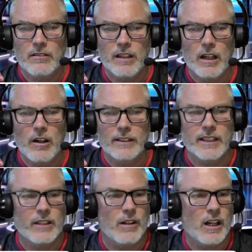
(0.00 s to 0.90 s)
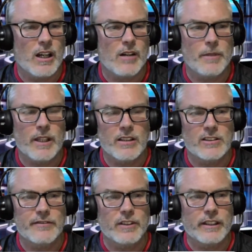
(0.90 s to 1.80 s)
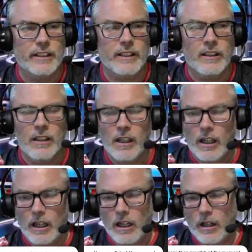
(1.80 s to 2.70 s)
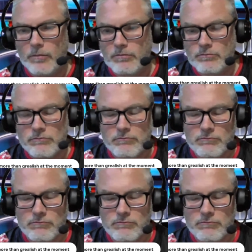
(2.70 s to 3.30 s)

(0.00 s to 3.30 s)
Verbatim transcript: No, I'll tell you what. I can't be asked to find it. Um.